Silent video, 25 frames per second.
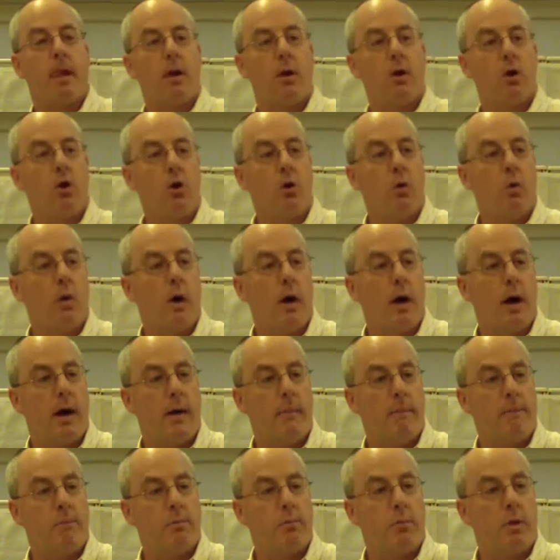who
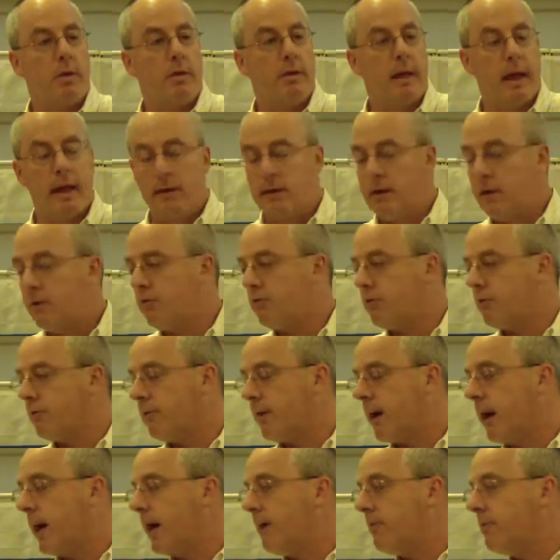uh, they did
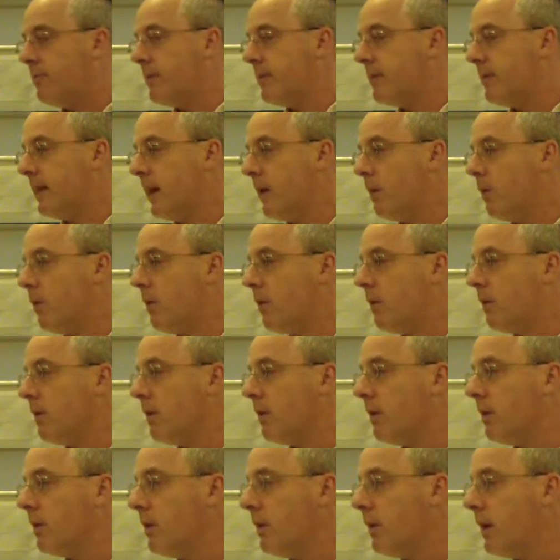survive, but they were
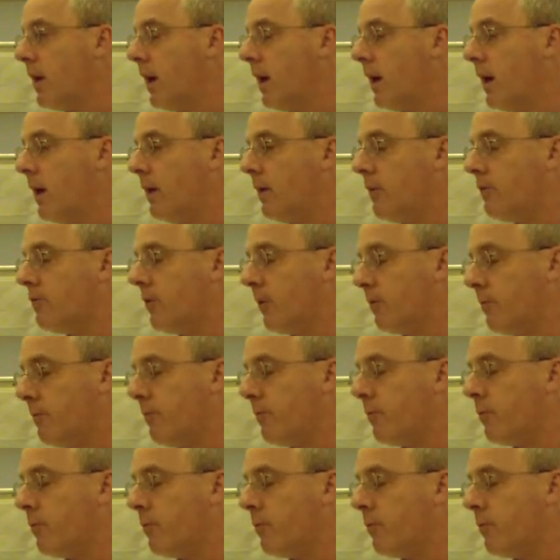uh, some of